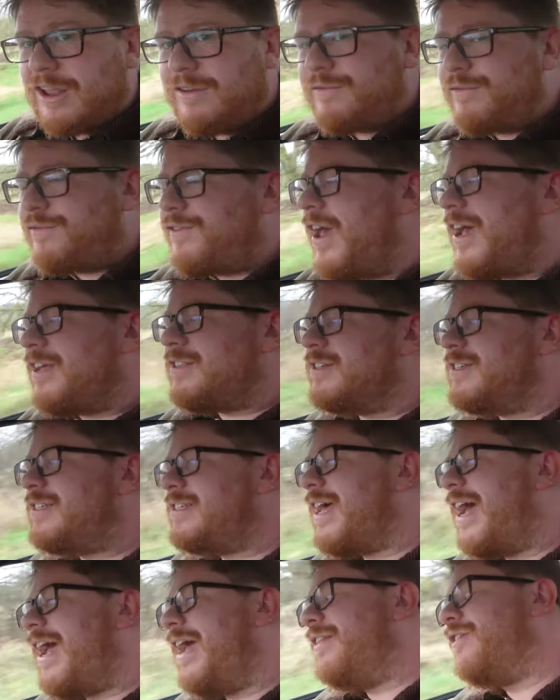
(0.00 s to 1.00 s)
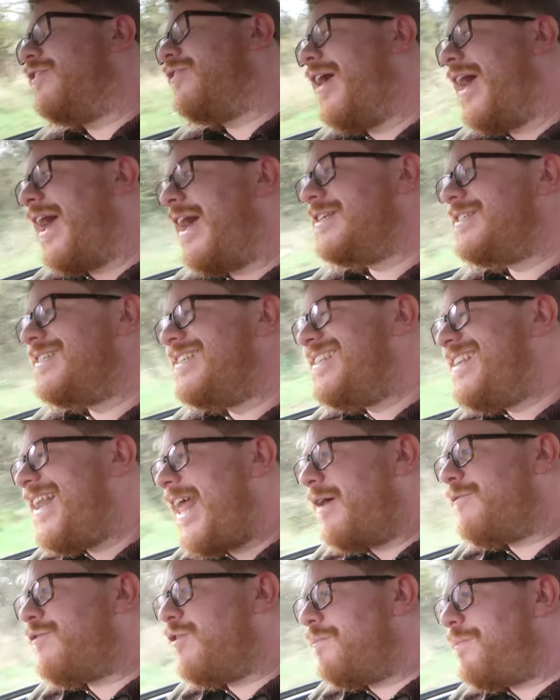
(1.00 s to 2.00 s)
unfair to say that there has
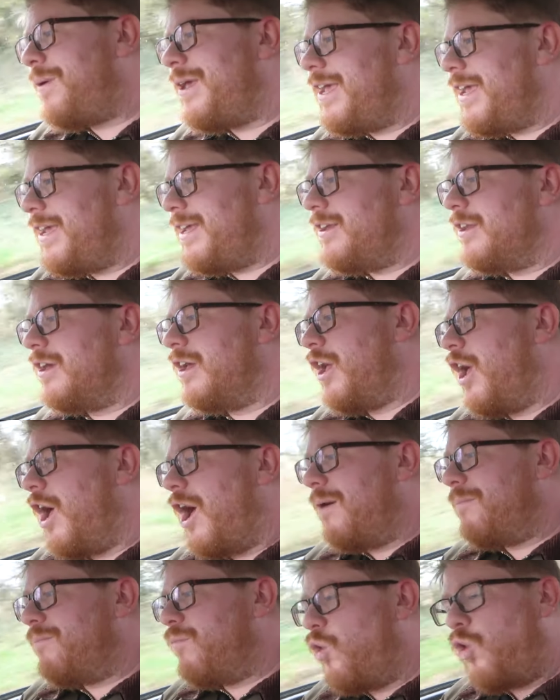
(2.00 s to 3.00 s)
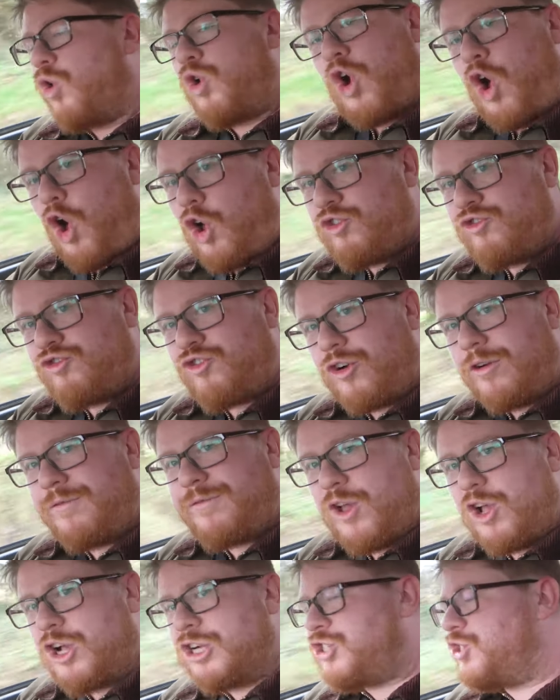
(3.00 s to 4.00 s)
never been a more
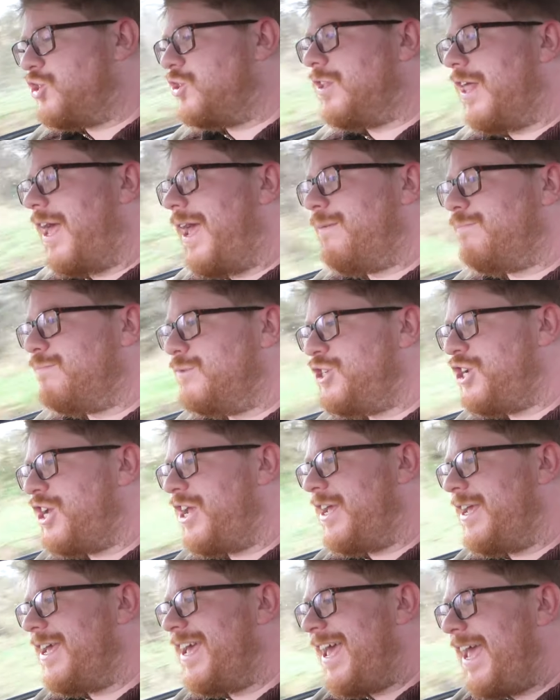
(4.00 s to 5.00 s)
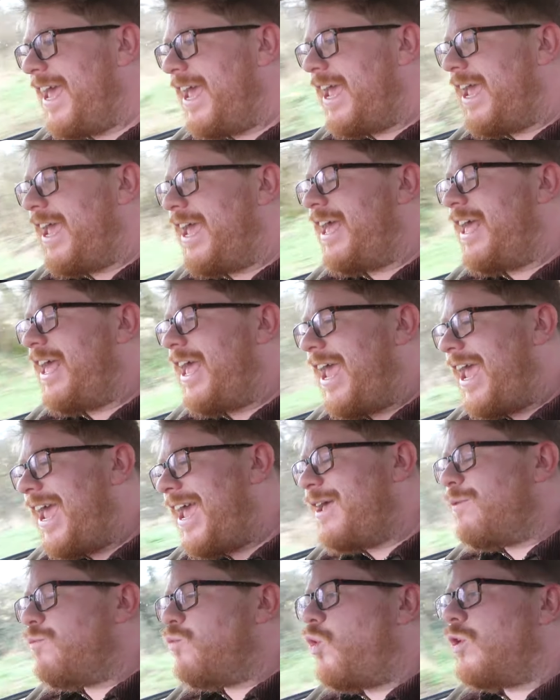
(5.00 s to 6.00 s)
controversial MG.
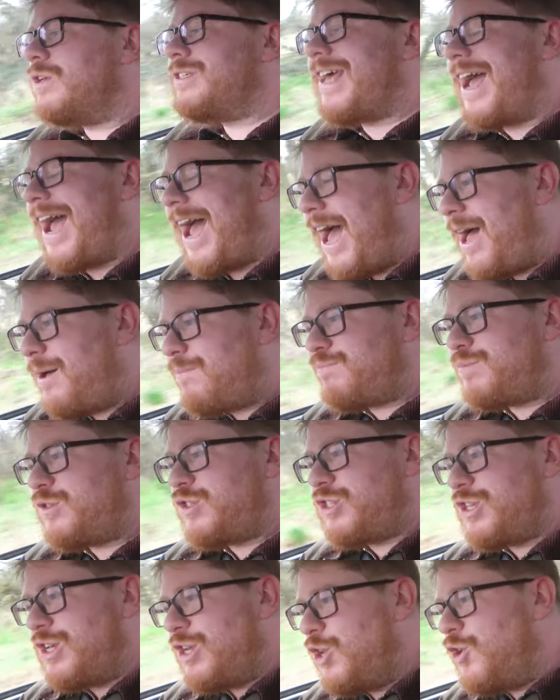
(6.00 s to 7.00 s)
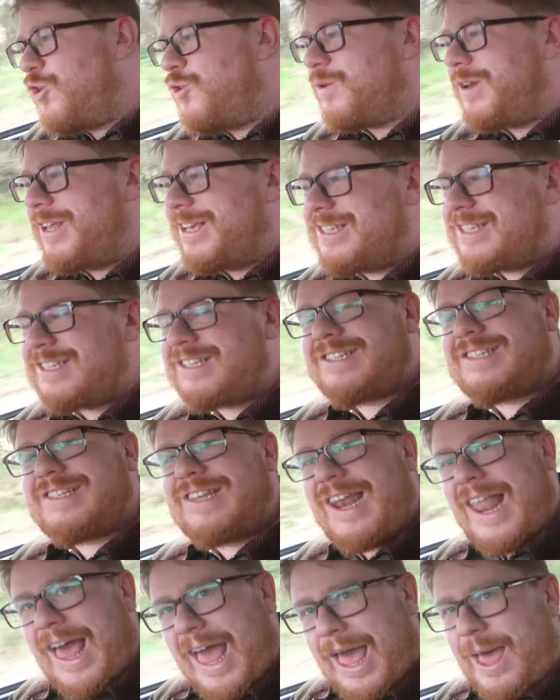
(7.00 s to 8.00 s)
It was absolutely
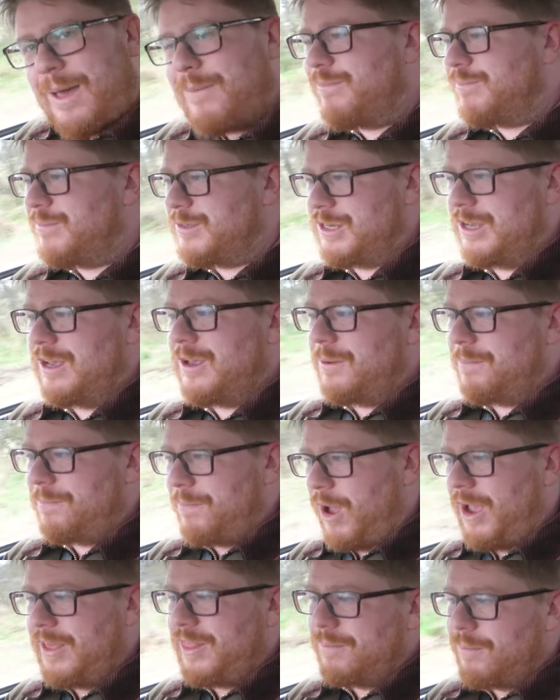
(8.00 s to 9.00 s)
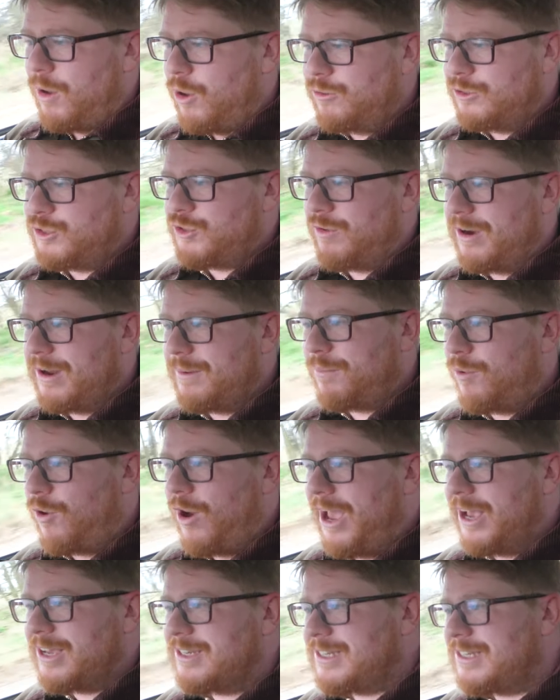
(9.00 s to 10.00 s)
slammed by the motoring
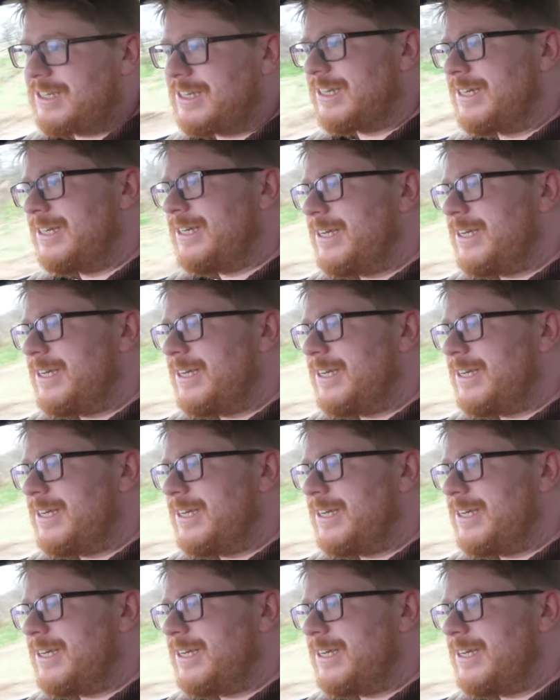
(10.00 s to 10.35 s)
press.